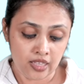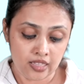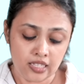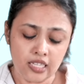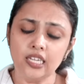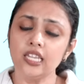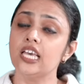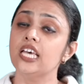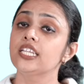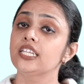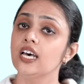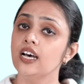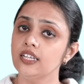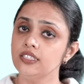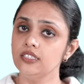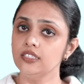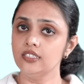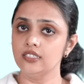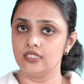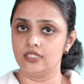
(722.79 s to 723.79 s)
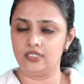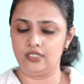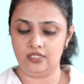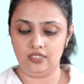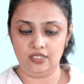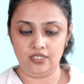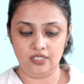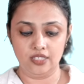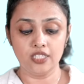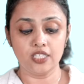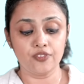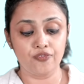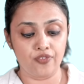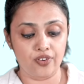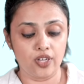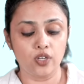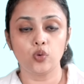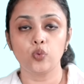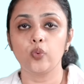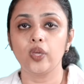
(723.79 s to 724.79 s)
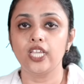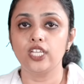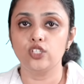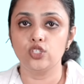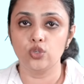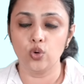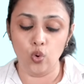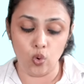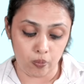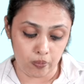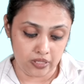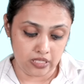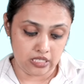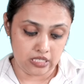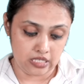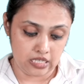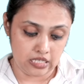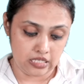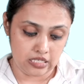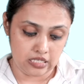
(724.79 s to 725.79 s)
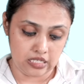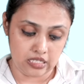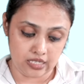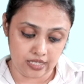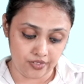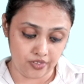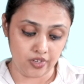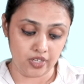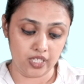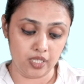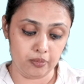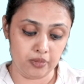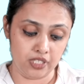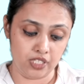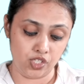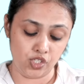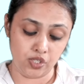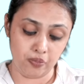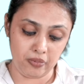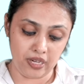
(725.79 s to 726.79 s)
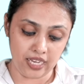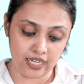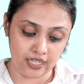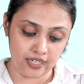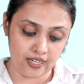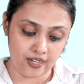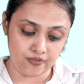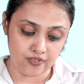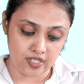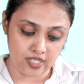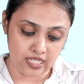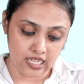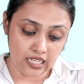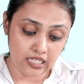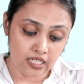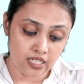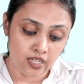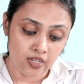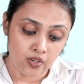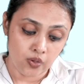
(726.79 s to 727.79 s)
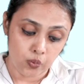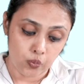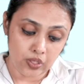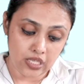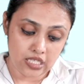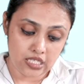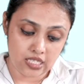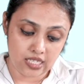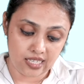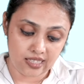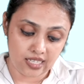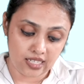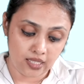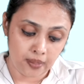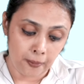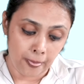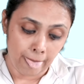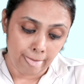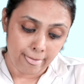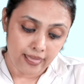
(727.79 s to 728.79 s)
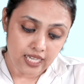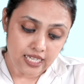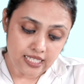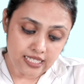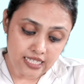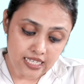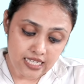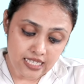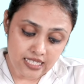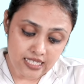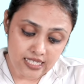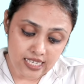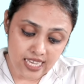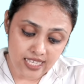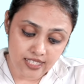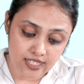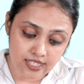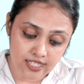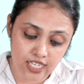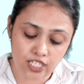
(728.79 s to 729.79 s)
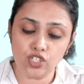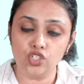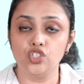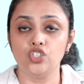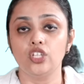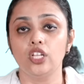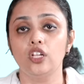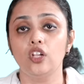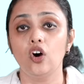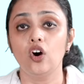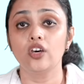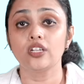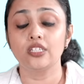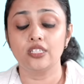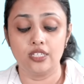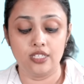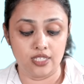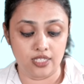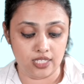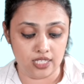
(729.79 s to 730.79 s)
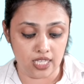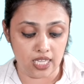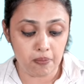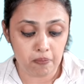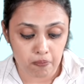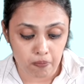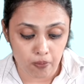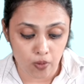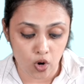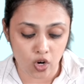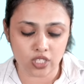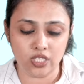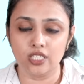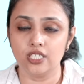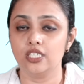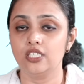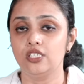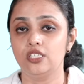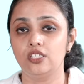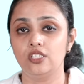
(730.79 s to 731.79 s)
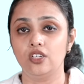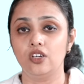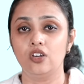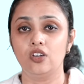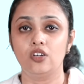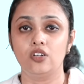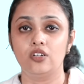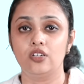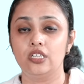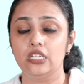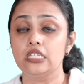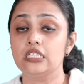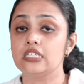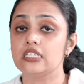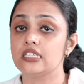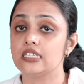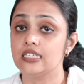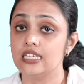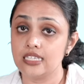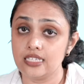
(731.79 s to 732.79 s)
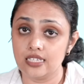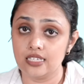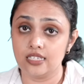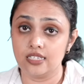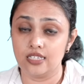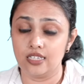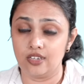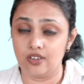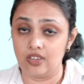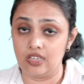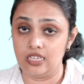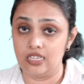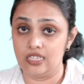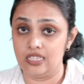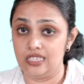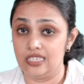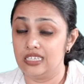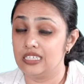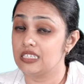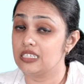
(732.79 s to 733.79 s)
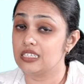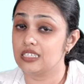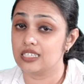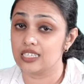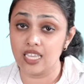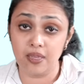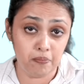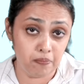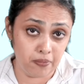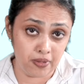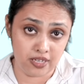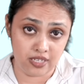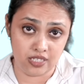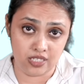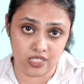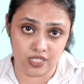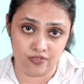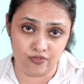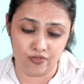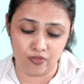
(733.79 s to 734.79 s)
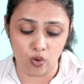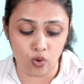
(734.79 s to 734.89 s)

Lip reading: Then another different way to open a sentence in the recommendation paragraph is that we can say that it is essential, or it is important, or it is necessary, it is imperative.